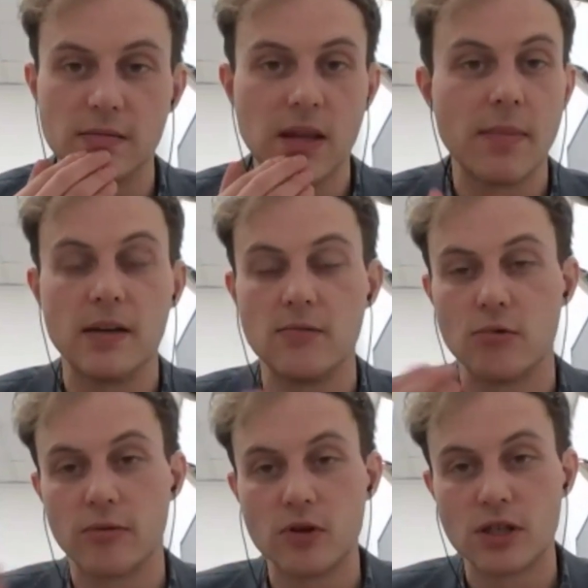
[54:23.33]
They might
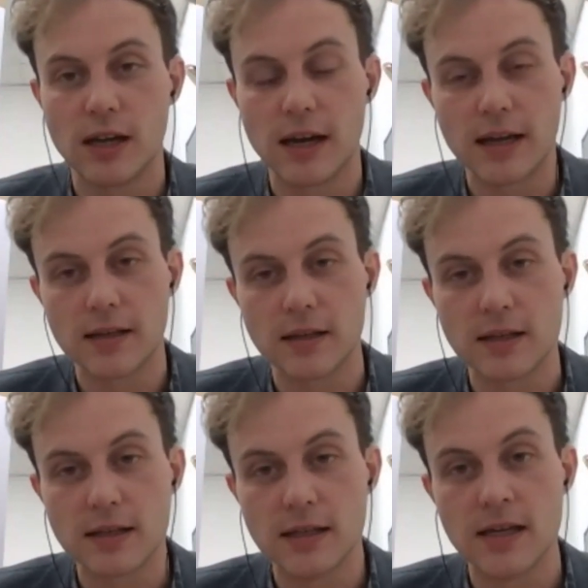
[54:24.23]
refuse to collect the
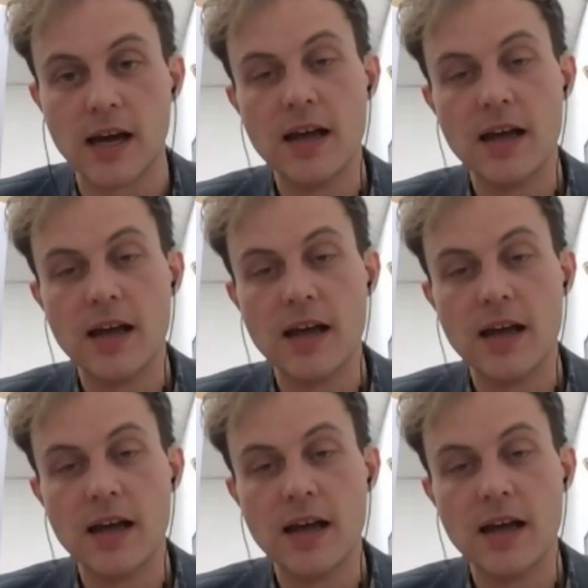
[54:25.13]
deceased.